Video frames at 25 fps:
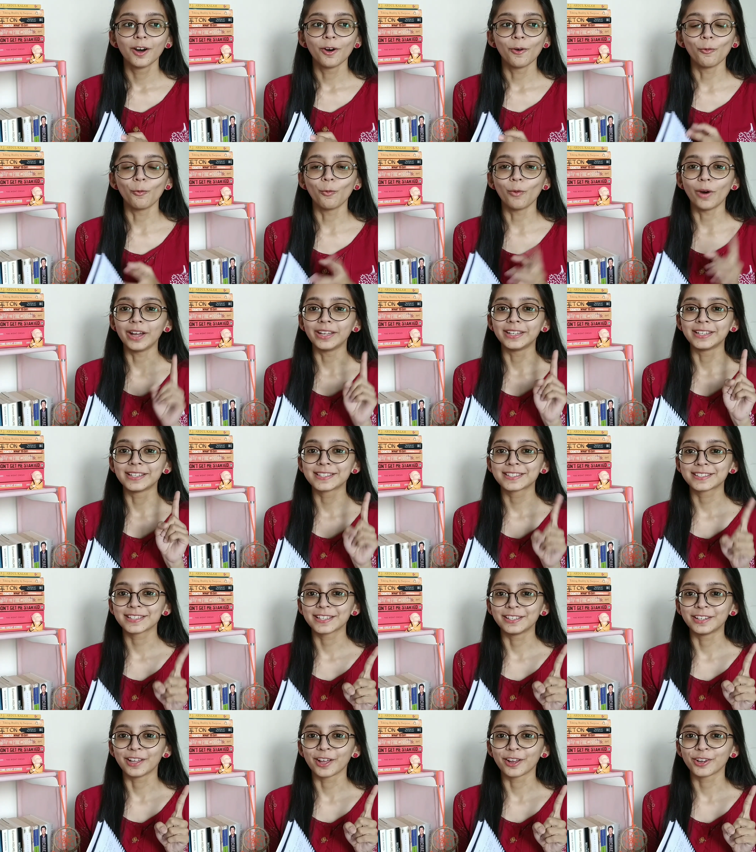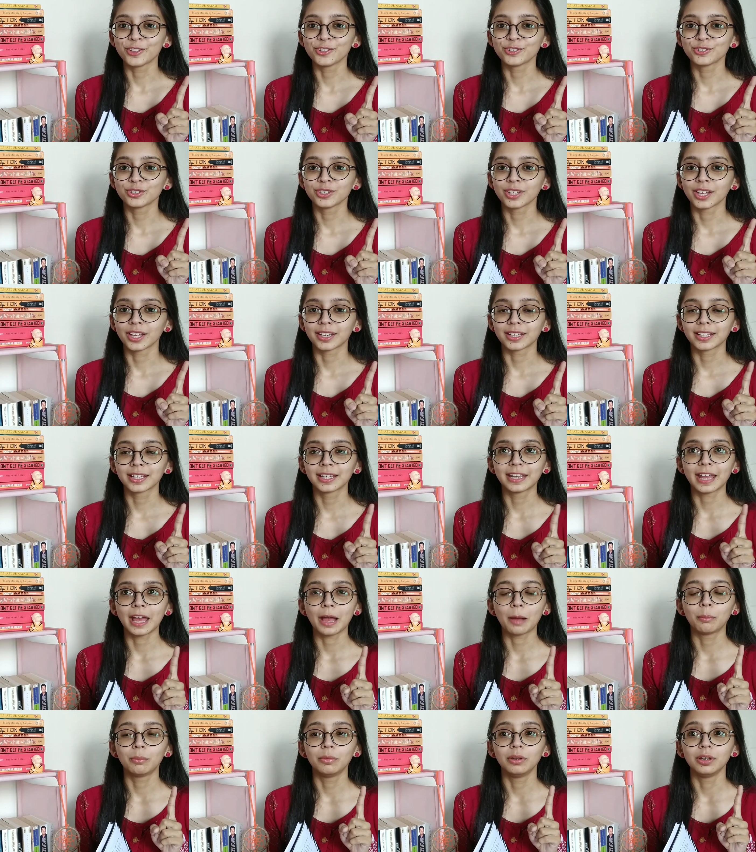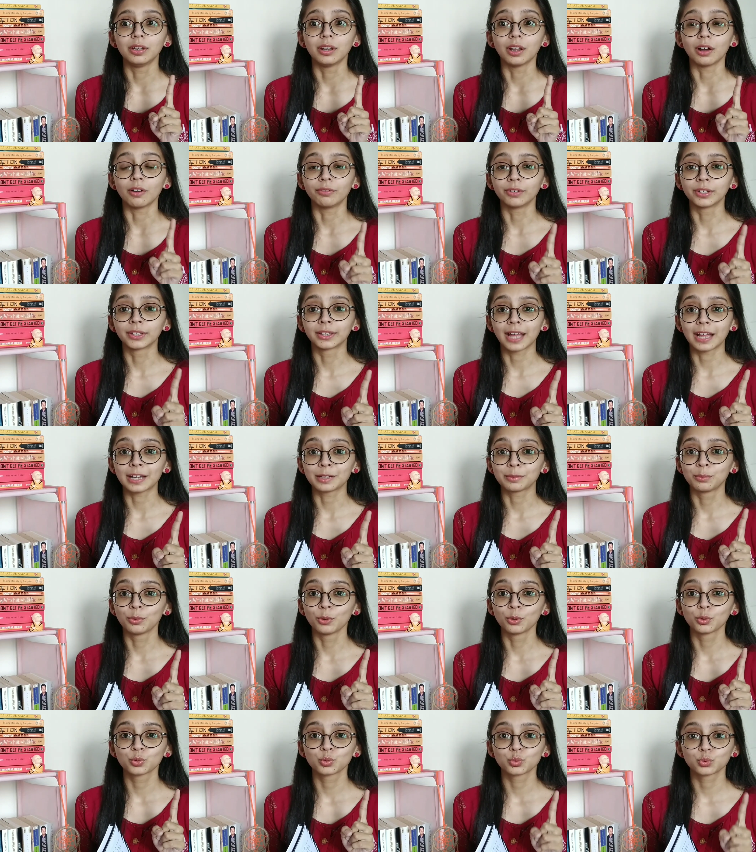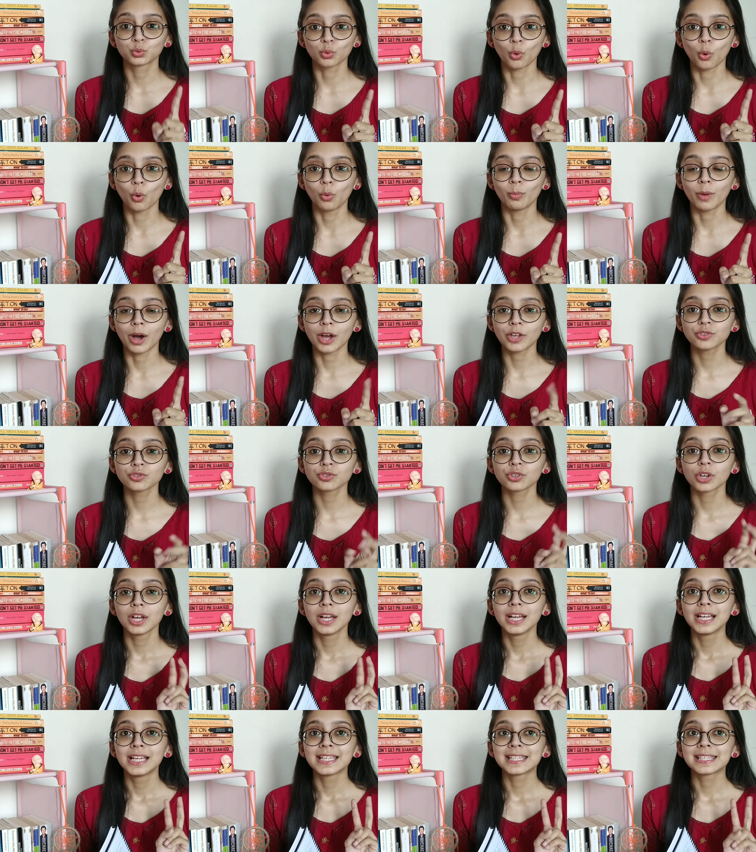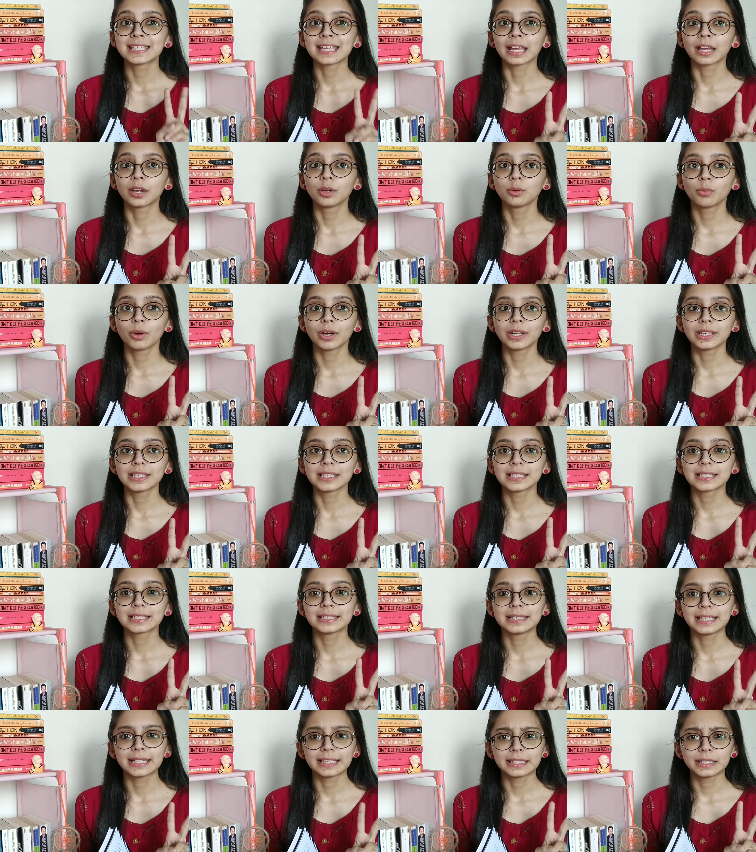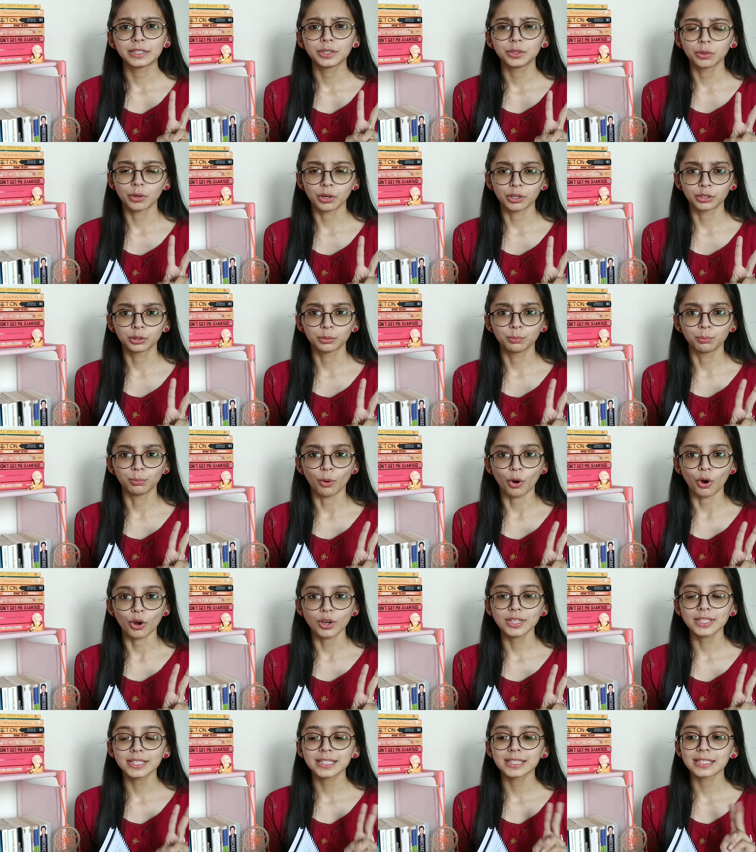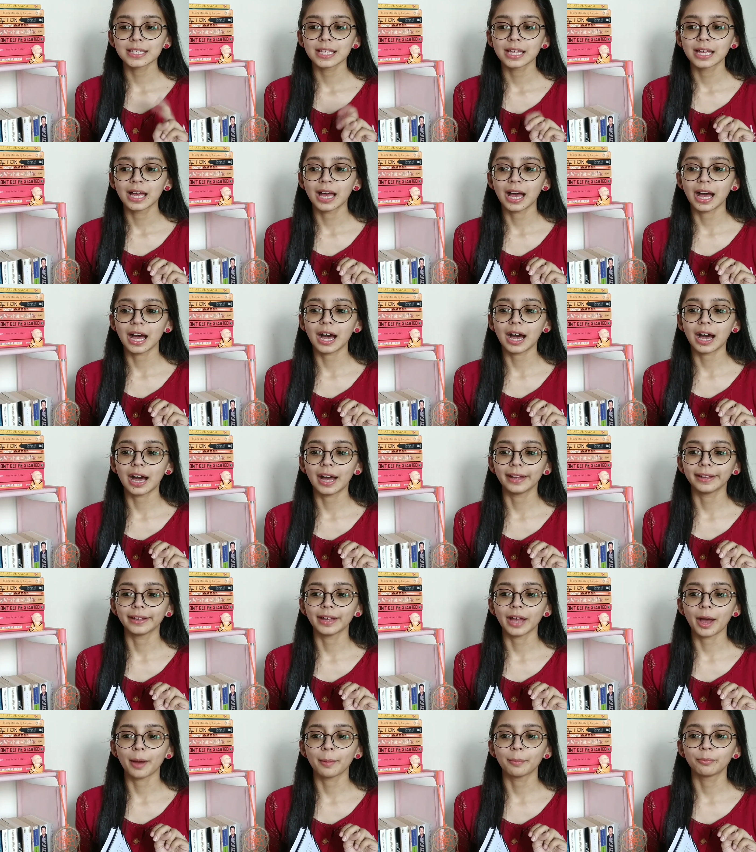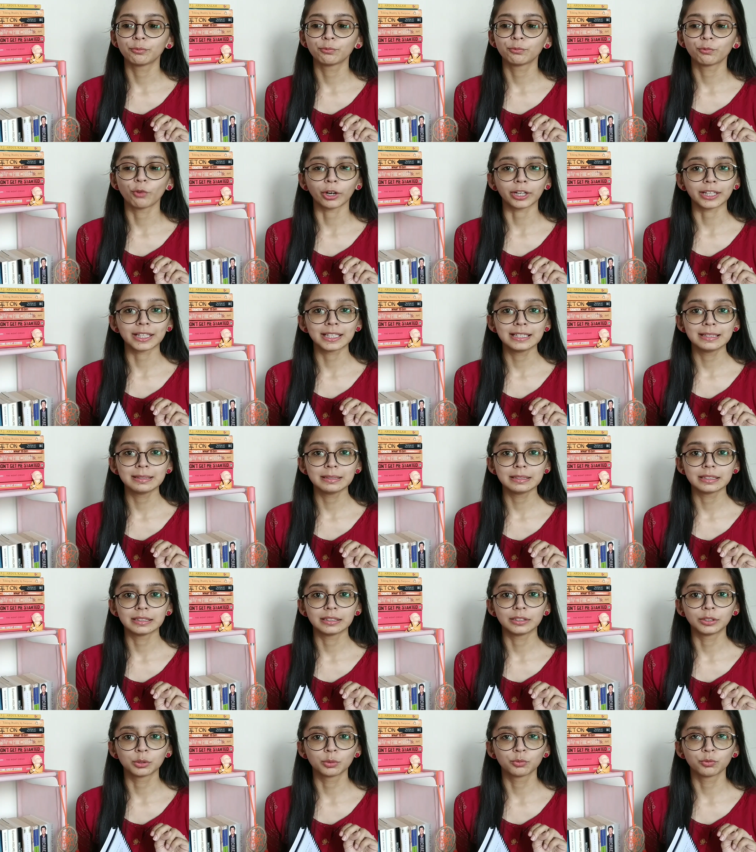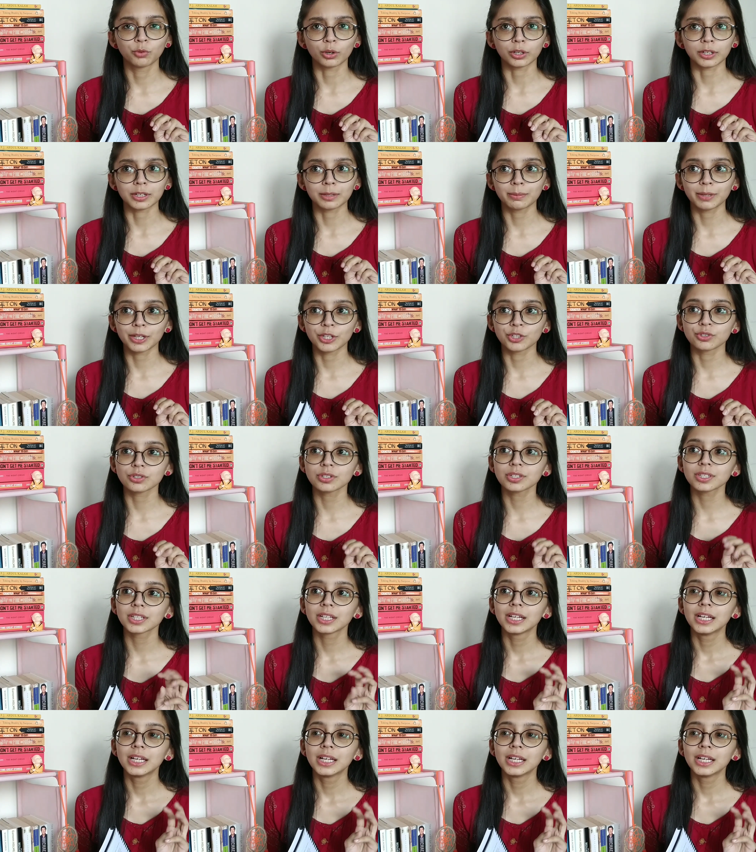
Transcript: One is Inner Engineering and I am loving that book so much. Second one is Lady, You Are the Boss. I am forty into forty pages.